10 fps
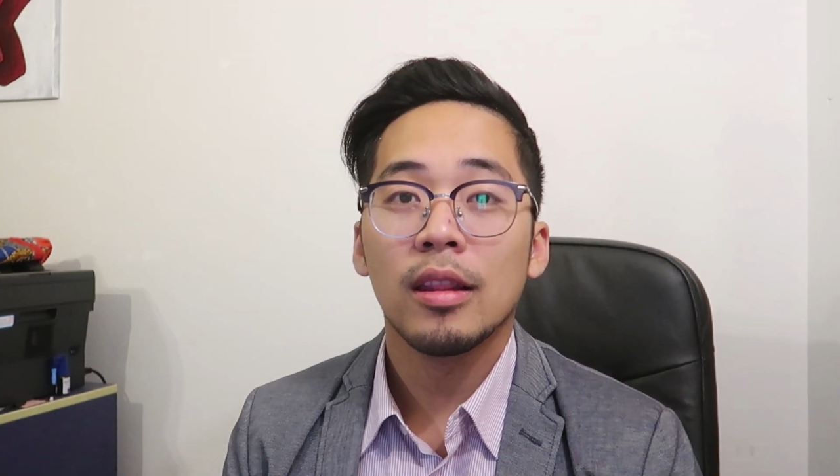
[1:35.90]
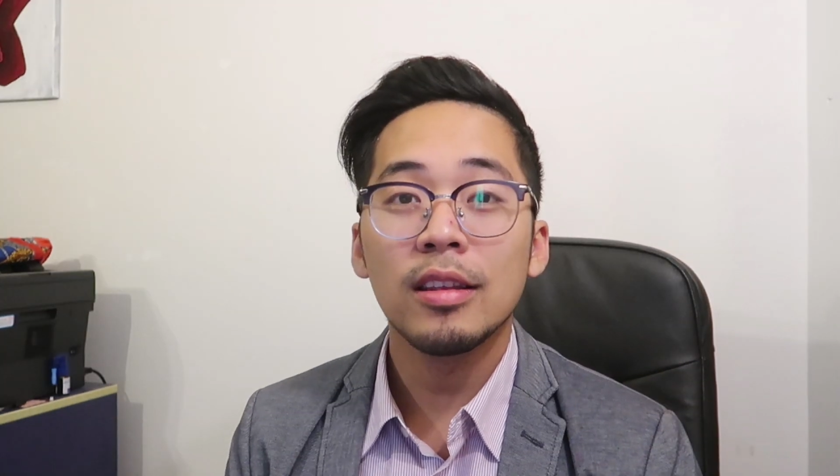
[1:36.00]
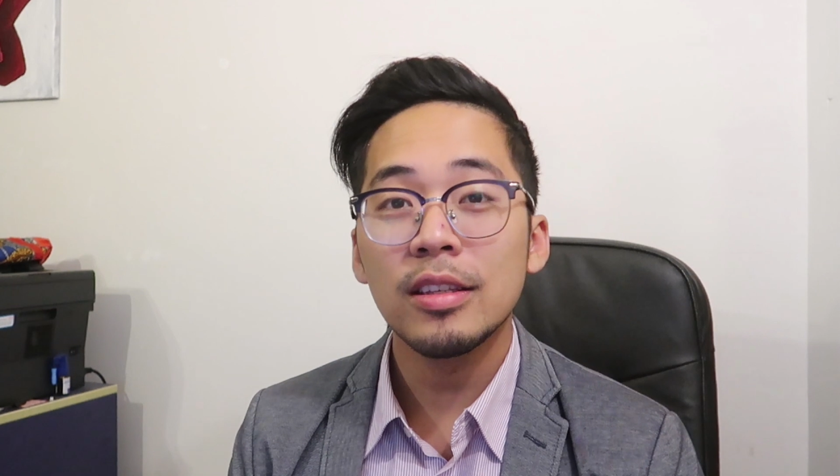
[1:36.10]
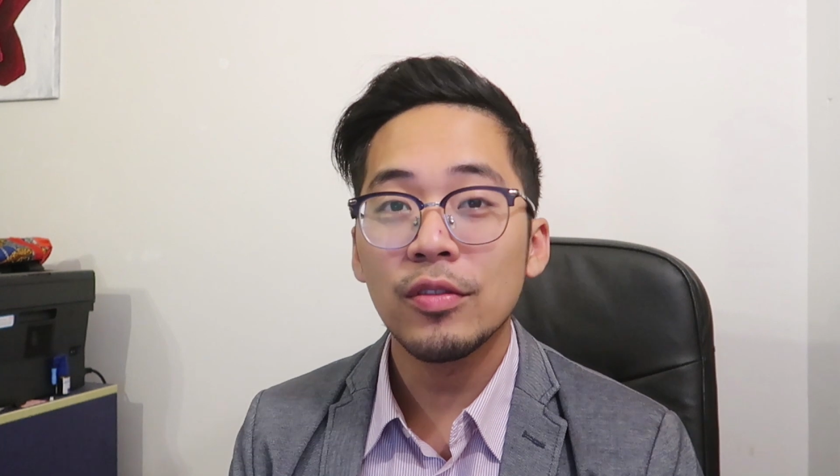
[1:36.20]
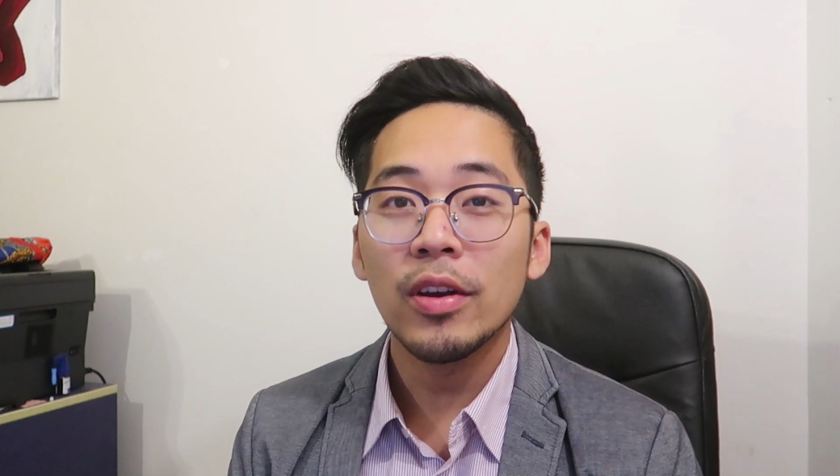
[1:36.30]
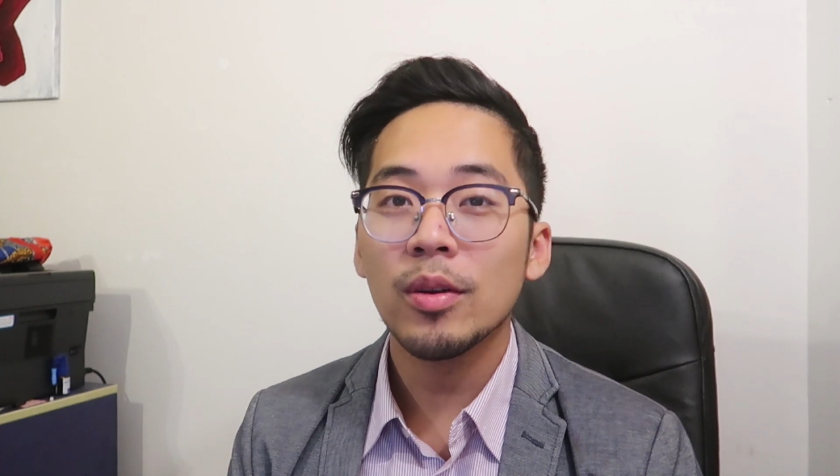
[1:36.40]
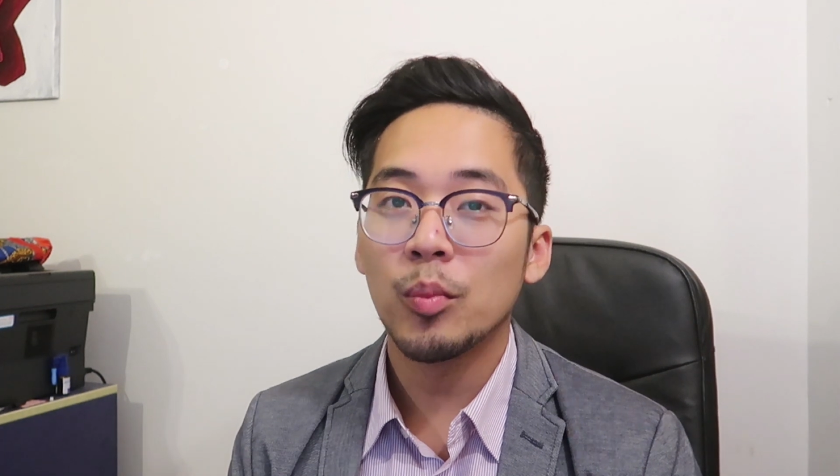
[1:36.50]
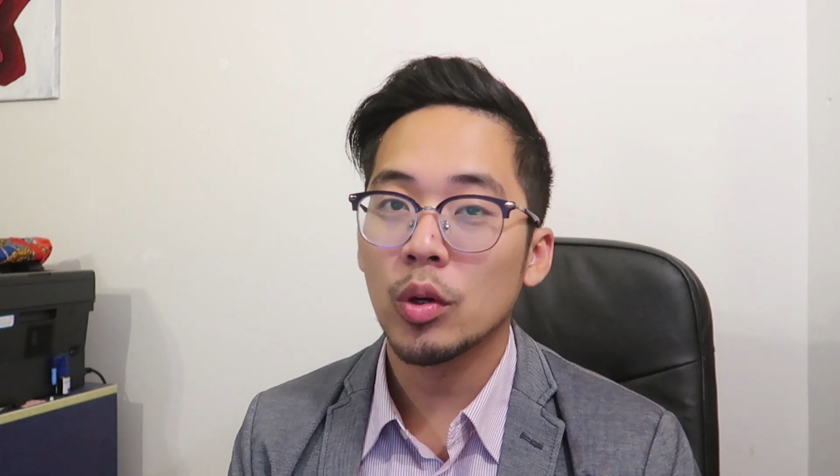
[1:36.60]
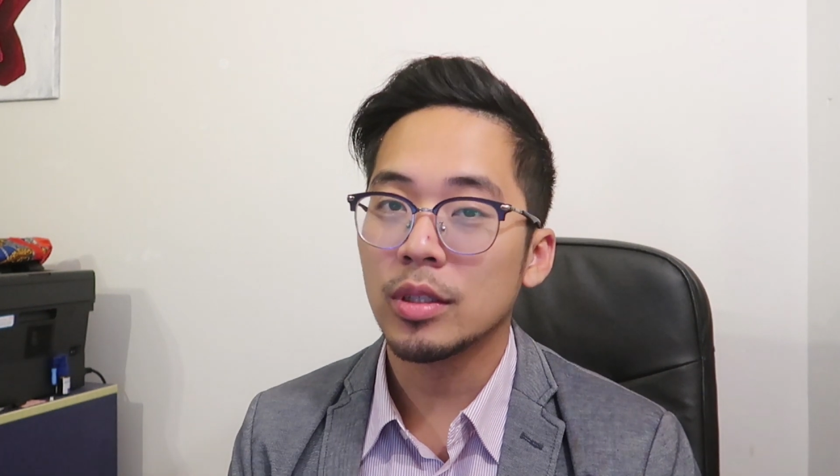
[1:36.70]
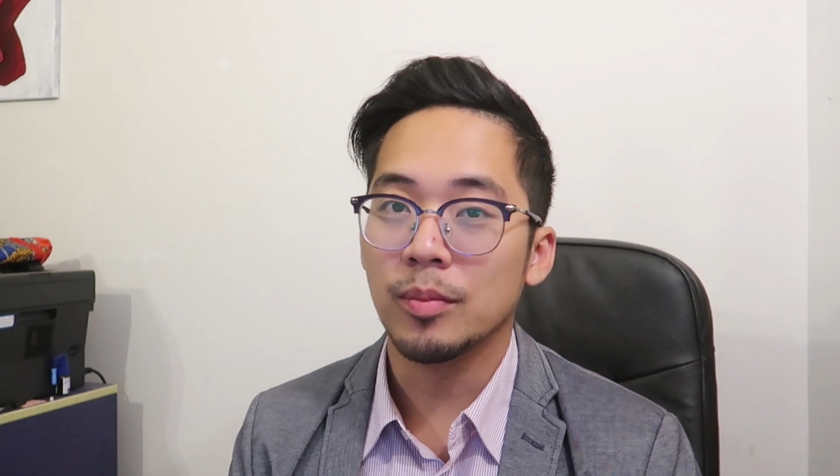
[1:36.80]
This is very
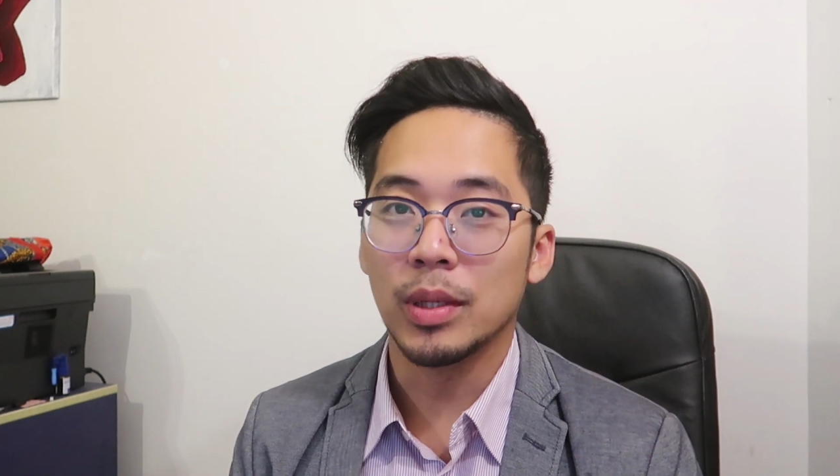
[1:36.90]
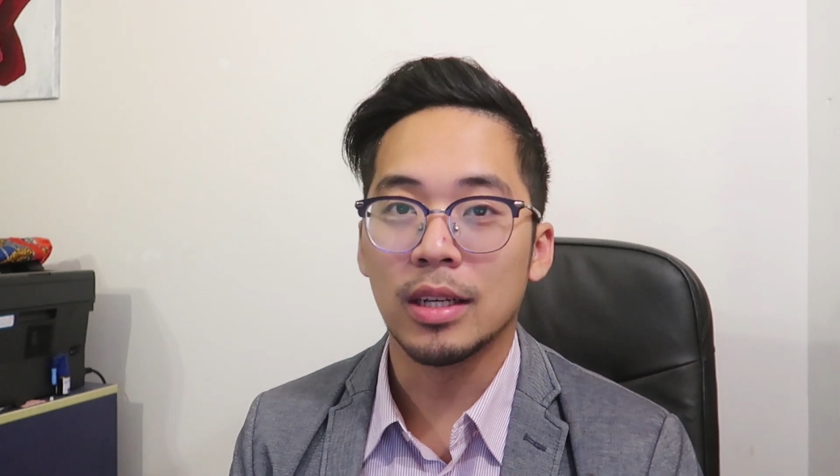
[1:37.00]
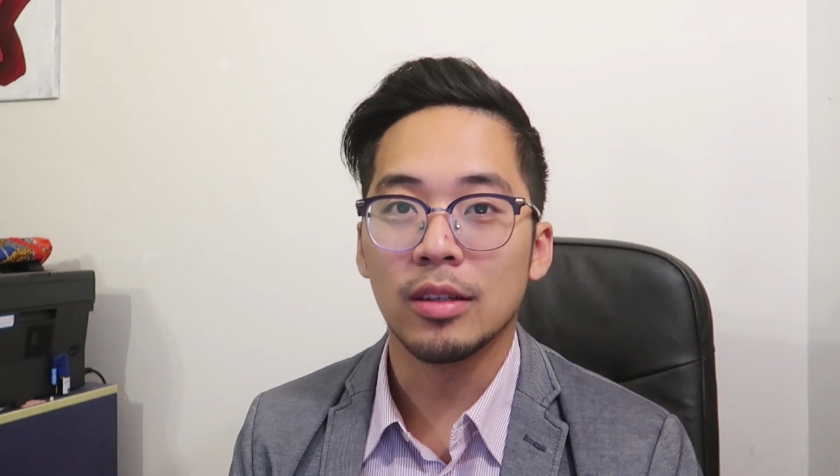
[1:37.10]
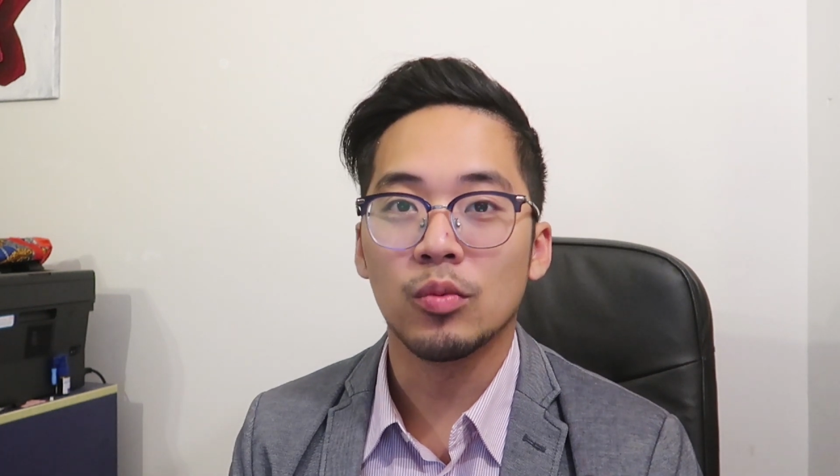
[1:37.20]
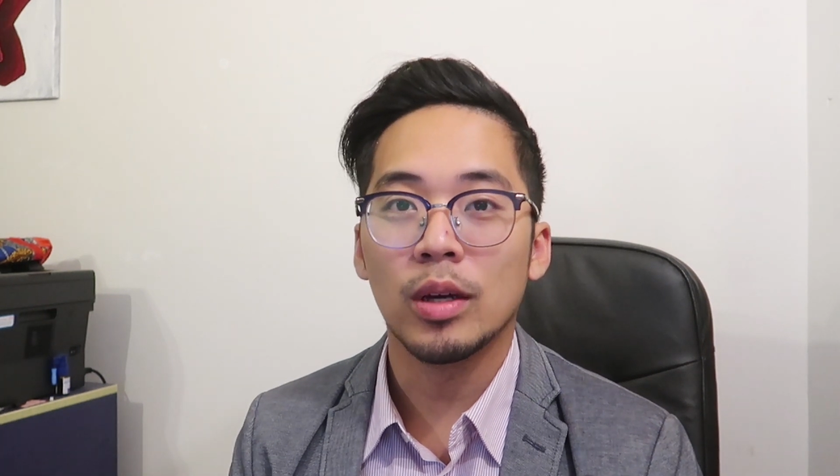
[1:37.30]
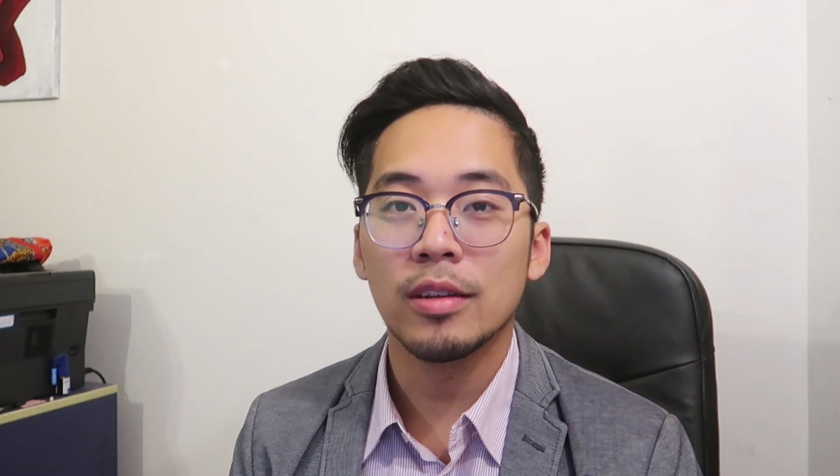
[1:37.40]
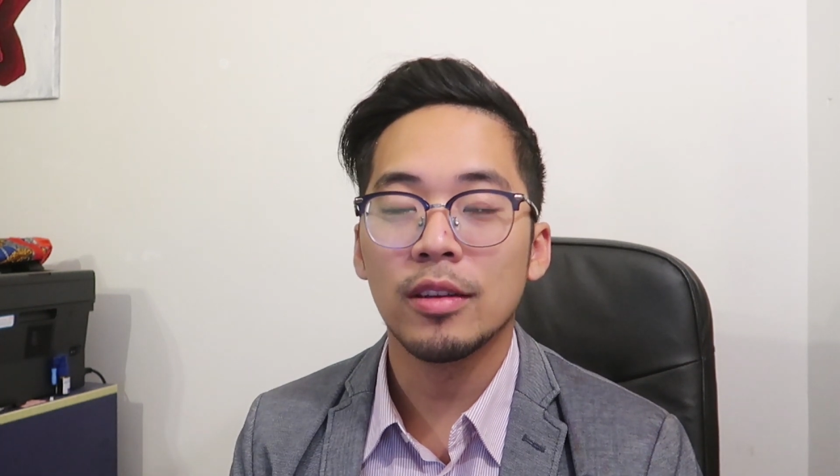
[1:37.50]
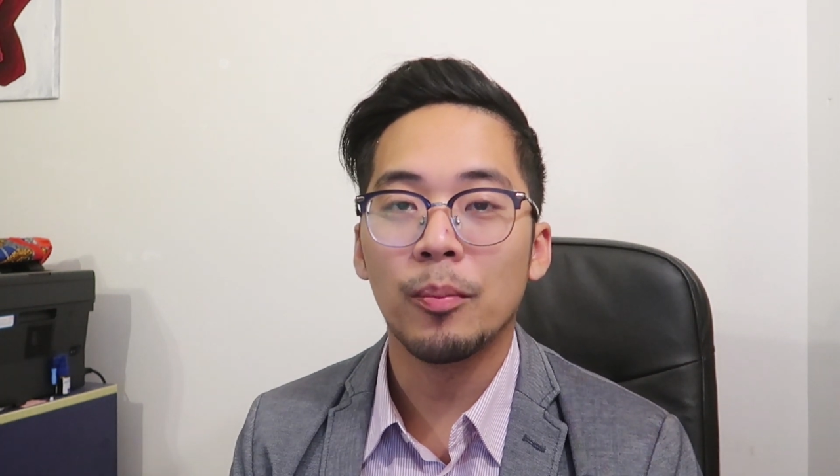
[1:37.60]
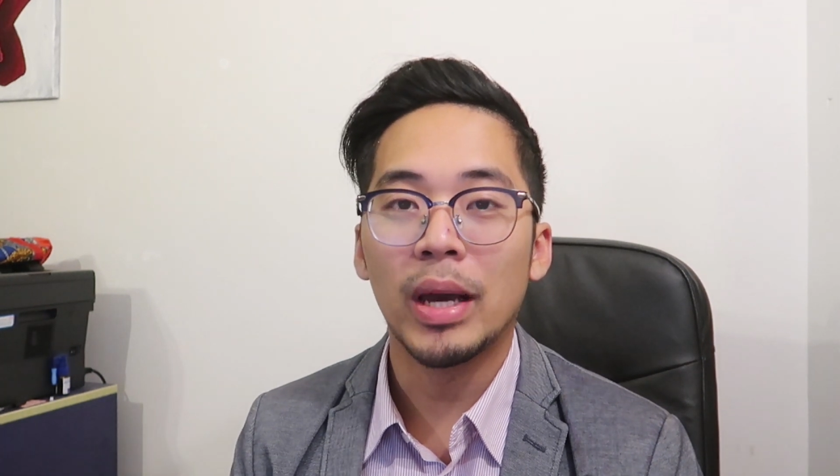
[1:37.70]
important because one of the